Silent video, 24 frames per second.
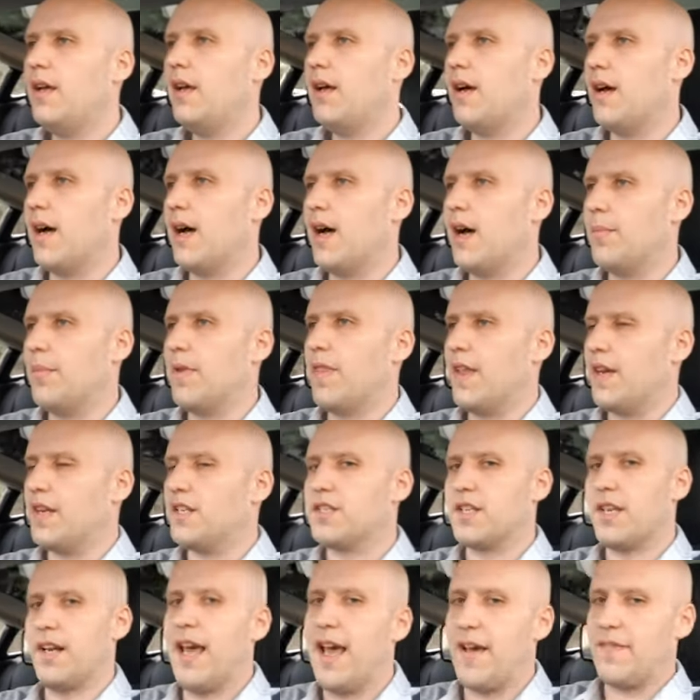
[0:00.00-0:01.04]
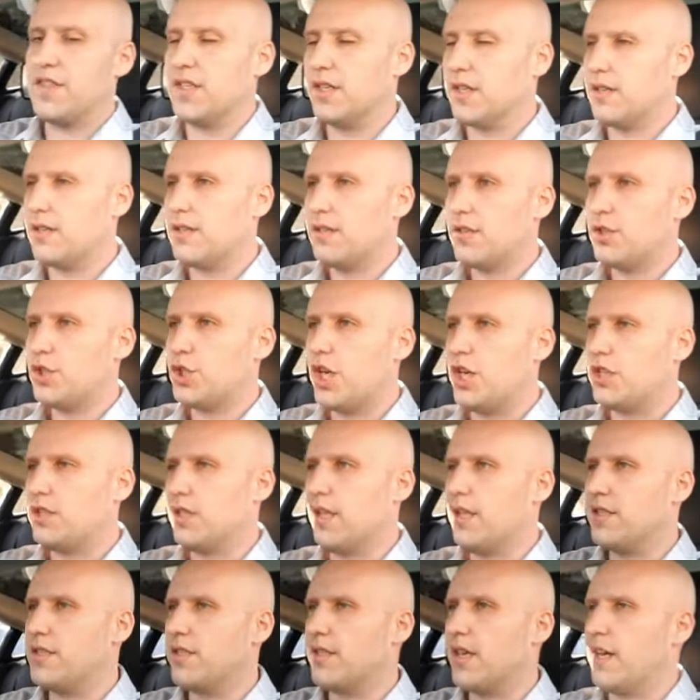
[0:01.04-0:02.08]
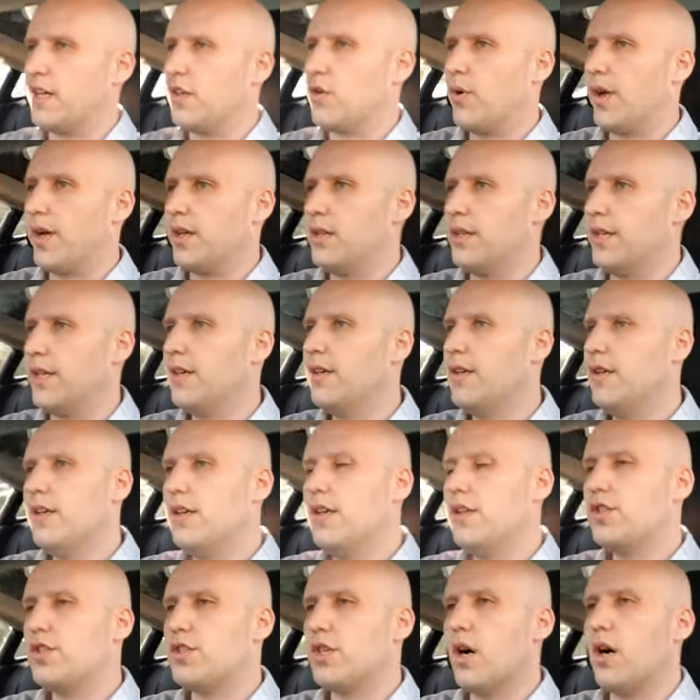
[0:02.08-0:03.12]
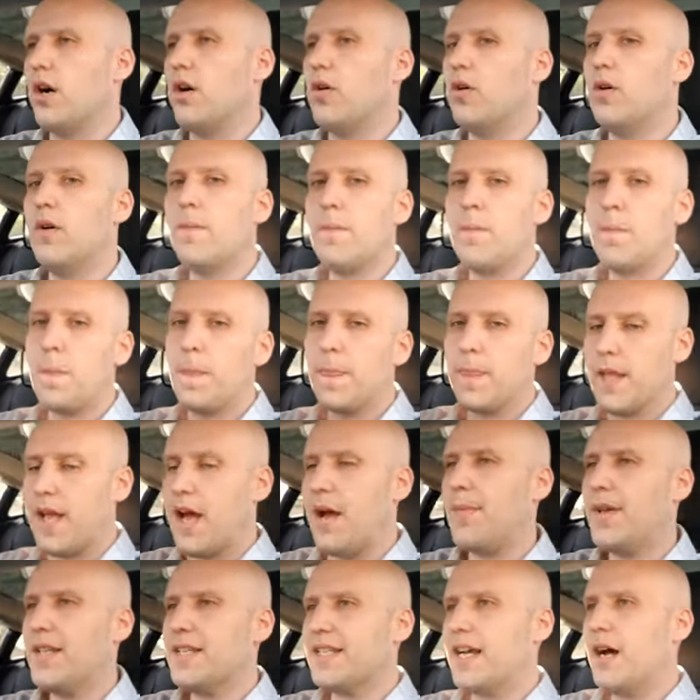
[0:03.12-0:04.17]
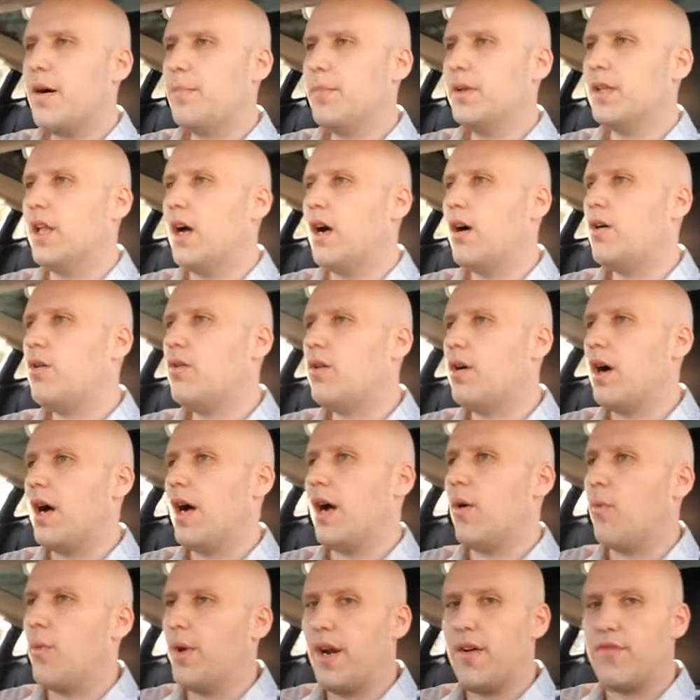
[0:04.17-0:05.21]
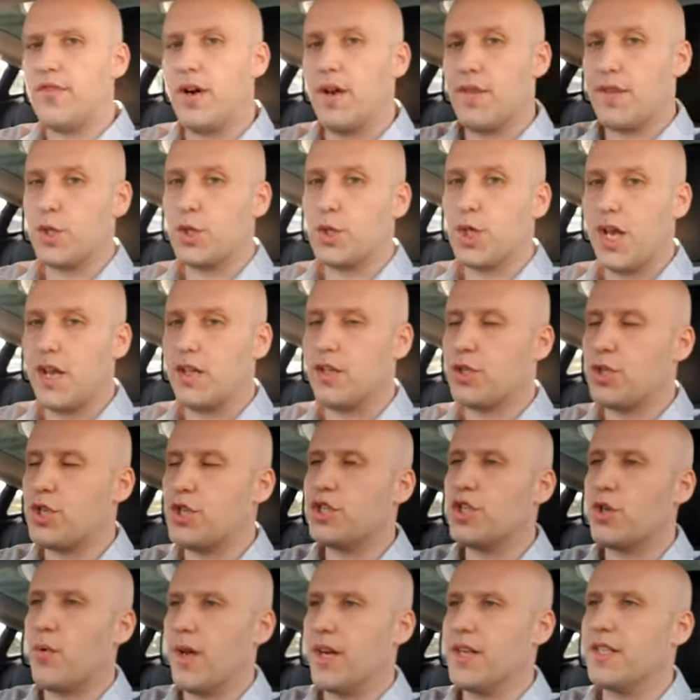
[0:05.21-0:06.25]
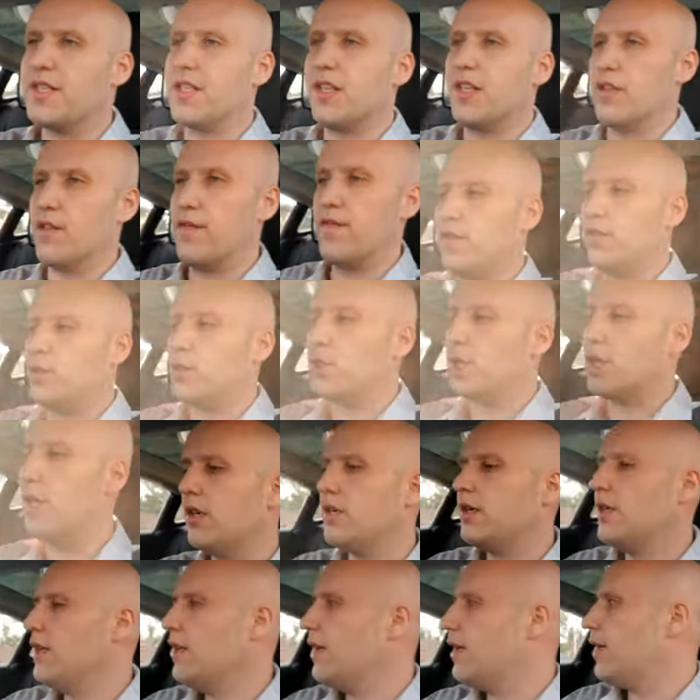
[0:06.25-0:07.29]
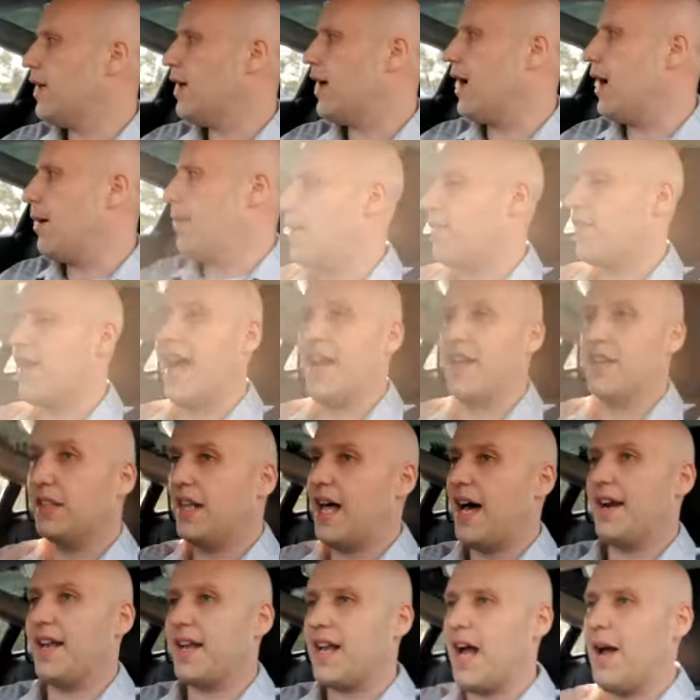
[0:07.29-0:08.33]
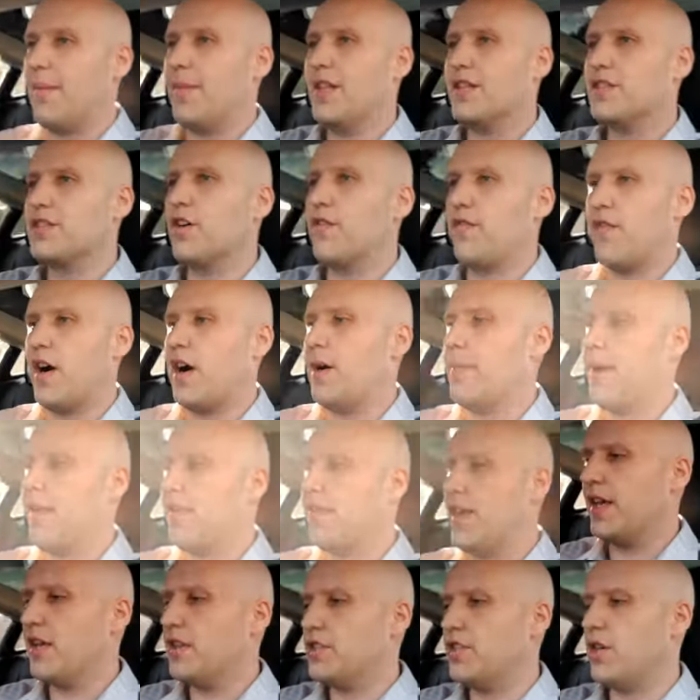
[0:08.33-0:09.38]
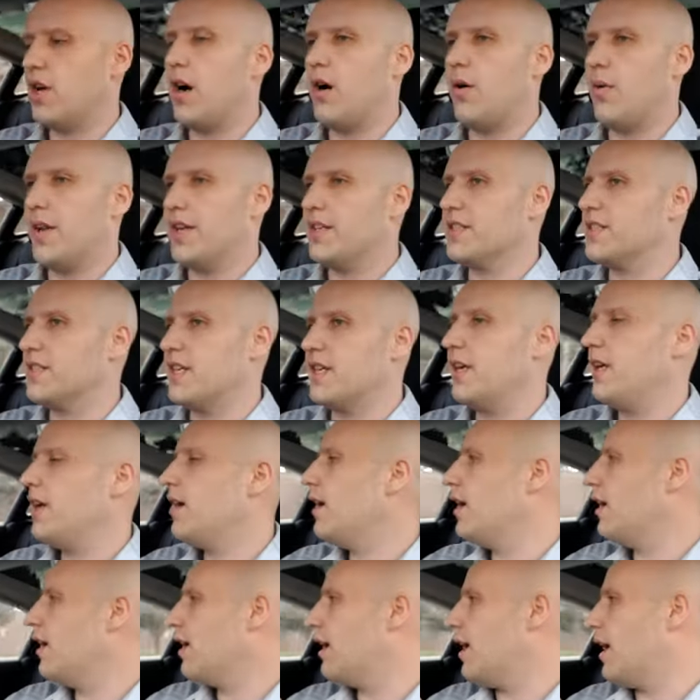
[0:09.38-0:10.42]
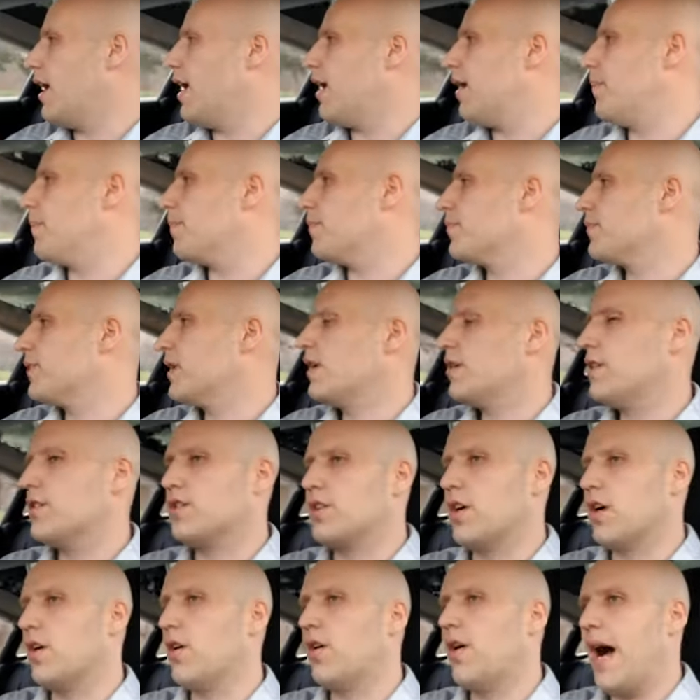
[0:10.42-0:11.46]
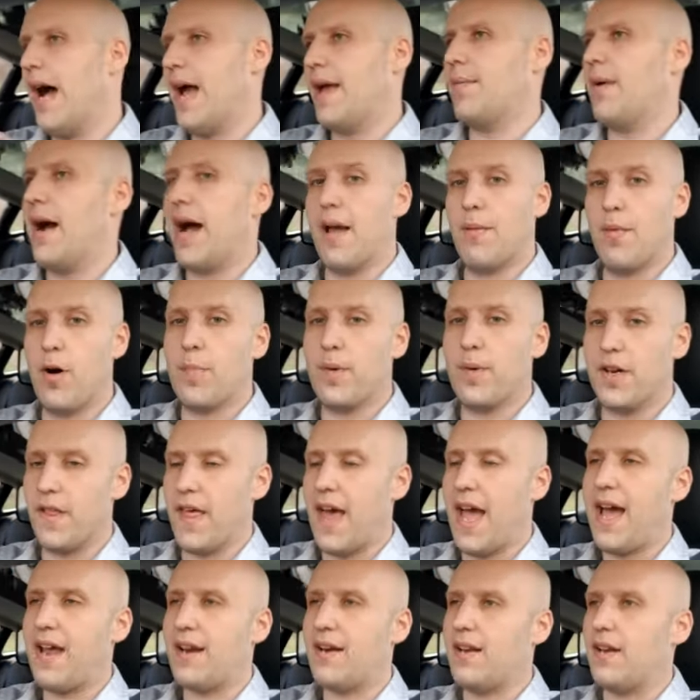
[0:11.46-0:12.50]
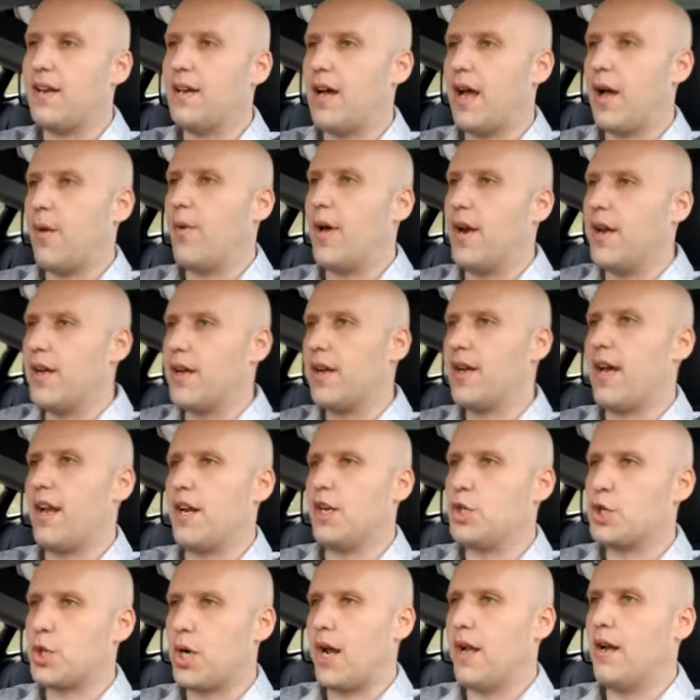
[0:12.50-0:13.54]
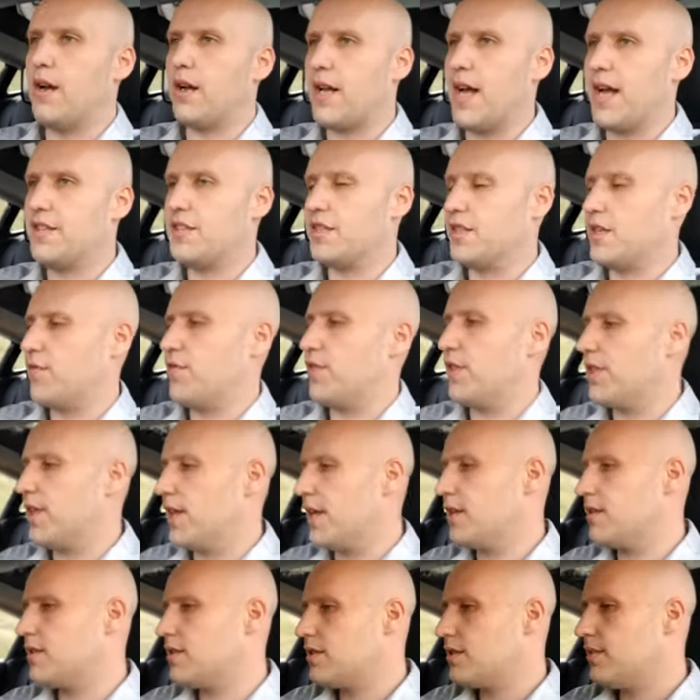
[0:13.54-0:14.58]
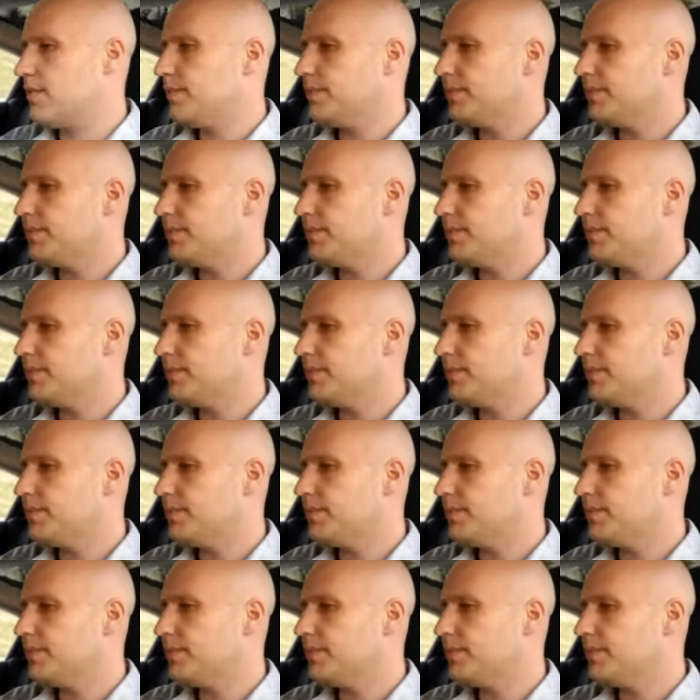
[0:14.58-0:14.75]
And then it's gonna have to change lanes again quickly. So comment down below whatever other challenges you want to see in the future. I've gotten a lot of comments so far about things y'all want to see. So I'm open to that. I want to kind of try all kinds of different things.